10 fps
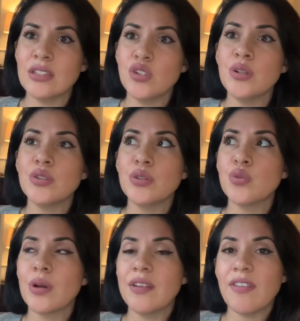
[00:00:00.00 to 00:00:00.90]

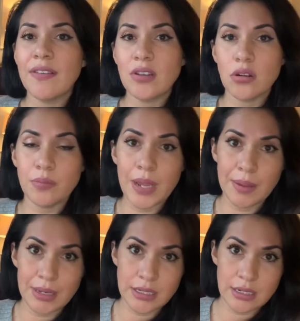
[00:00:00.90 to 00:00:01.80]
$225
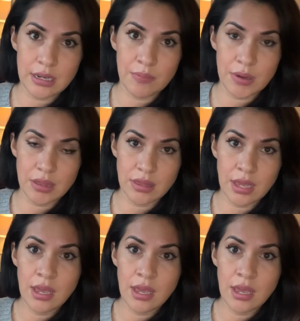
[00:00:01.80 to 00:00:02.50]
payment a month.